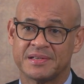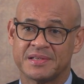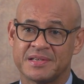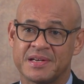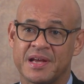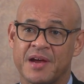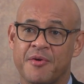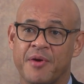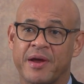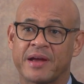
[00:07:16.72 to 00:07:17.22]

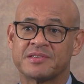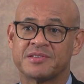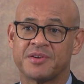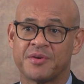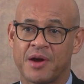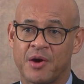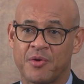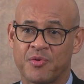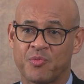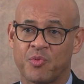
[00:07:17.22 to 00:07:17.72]
direct
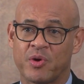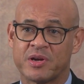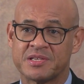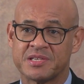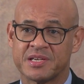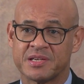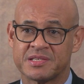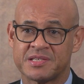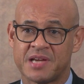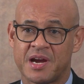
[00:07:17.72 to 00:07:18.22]
around
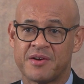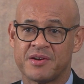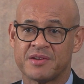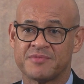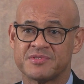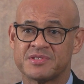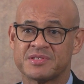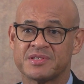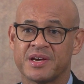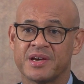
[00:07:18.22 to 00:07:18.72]
wanting
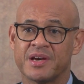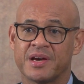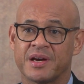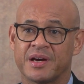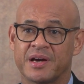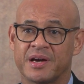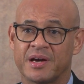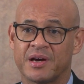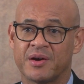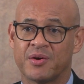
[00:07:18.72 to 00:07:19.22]
tariffs
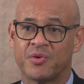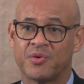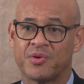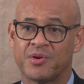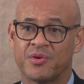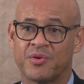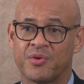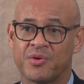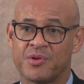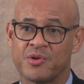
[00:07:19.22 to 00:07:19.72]

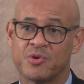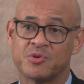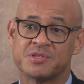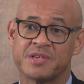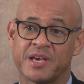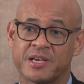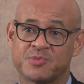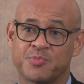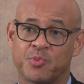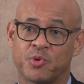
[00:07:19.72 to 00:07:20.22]
on
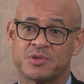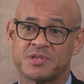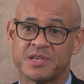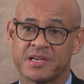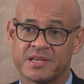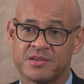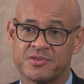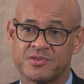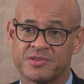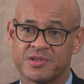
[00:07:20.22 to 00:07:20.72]
those
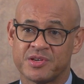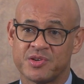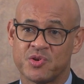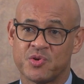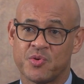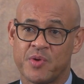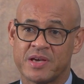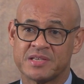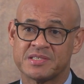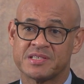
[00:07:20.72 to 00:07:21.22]
exporting into the
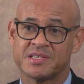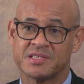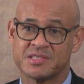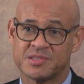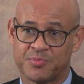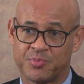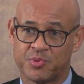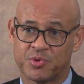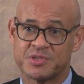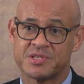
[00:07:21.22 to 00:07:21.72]
US and
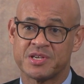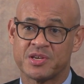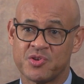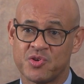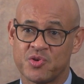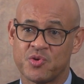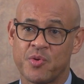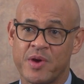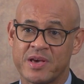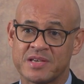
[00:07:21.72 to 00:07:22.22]
supporting
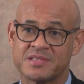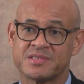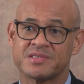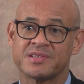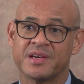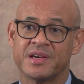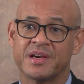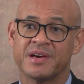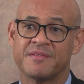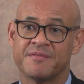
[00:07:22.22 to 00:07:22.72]
US
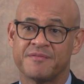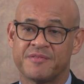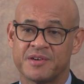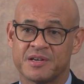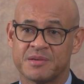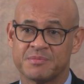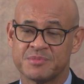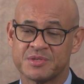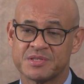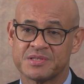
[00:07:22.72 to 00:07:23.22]

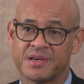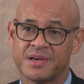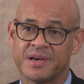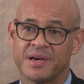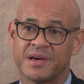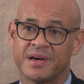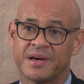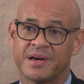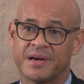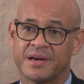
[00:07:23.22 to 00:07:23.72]
firms.
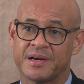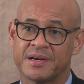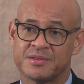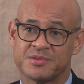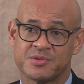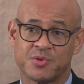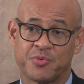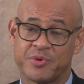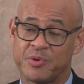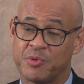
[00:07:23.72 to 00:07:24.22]

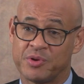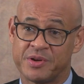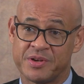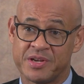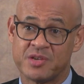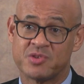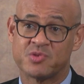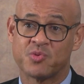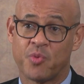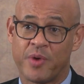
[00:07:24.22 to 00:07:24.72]
So we will
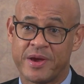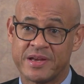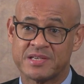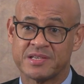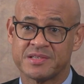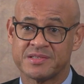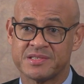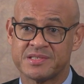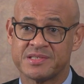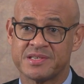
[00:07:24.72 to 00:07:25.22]
need to
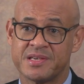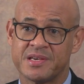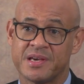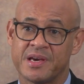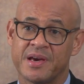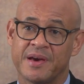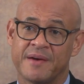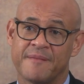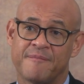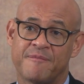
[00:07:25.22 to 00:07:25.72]
wait and see.
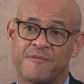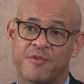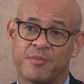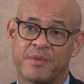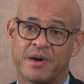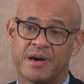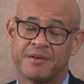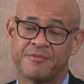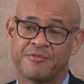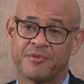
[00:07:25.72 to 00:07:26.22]

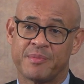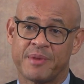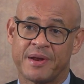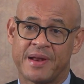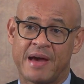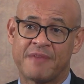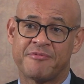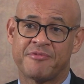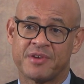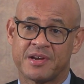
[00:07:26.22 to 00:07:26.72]
From
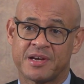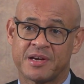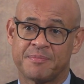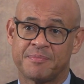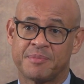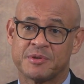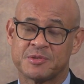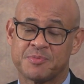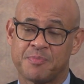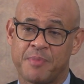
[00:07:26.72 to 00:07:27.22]
an Africa
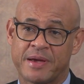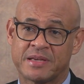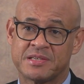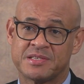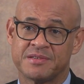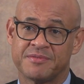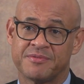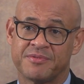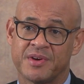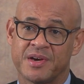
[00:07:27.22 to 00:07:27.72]

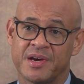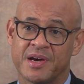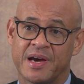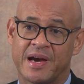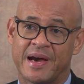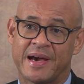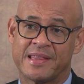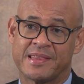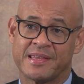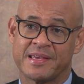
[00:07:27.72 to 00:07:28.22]
perspective,
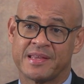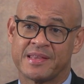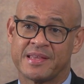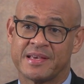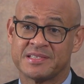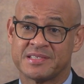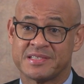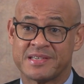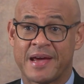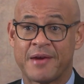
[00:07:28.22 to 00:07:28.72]
I think
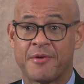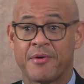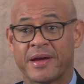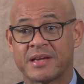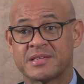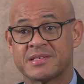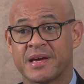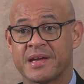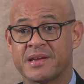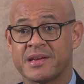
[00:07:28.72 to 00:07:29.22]
there's
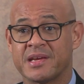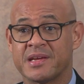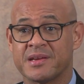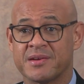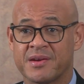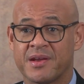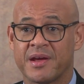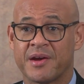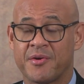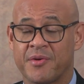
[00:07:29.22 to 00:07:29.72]
direct and
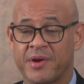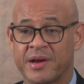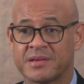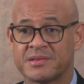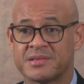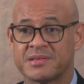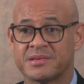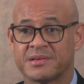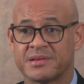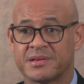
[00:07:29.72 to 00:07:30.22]

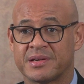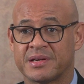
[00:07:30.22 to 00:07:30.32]
indirect